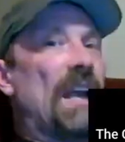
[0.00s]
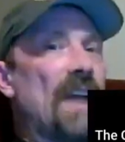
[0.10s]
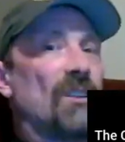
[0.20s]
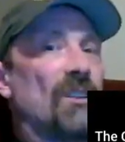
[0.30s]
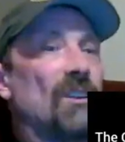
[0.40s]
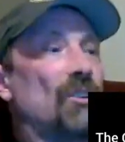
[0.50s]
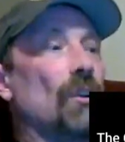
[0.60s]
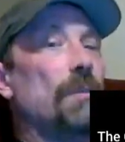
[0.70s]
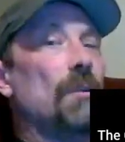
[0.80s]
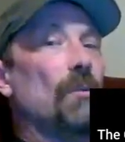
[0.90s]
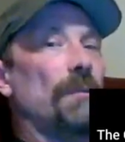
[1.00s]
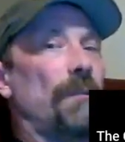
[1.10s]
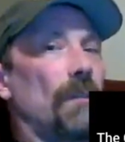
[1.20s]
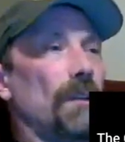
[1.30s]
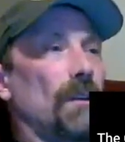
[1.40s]
that they should be
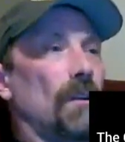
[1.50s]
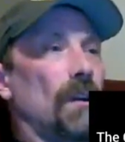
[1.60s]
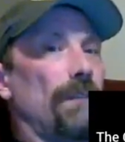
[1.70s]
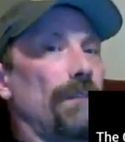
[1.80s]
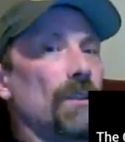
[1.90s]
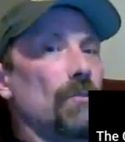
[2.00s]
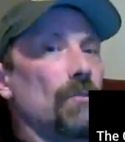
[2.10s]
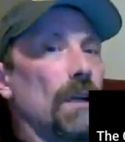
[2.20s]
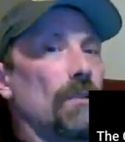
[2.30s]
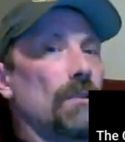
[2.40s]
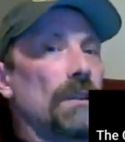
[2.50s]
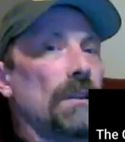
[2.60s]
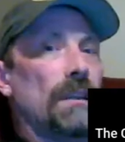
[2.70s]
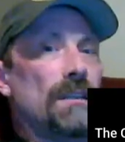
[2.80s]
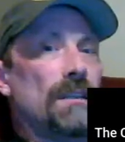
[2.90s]
revolving their offense around
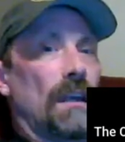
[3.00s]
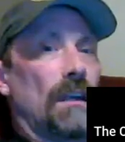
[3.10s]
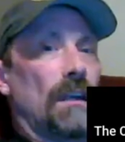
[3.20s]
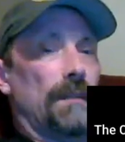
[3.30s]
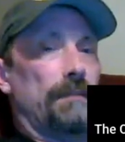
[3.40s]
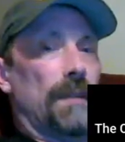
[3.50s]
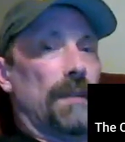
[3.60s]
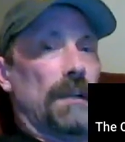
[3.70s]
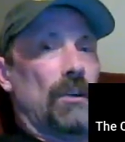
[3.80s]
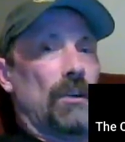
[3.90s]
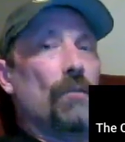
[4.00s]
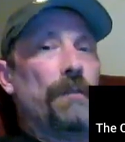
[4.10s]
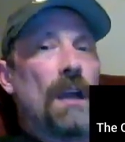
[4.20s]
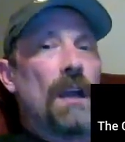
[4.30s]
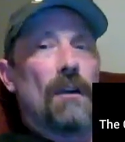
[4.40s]
is a
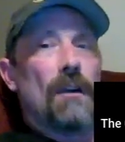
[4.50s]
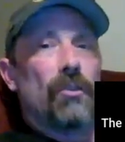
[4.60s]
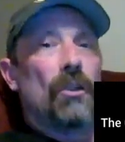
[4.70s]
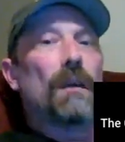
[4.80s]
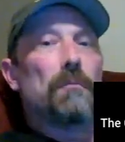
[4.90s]
goofy-haired looking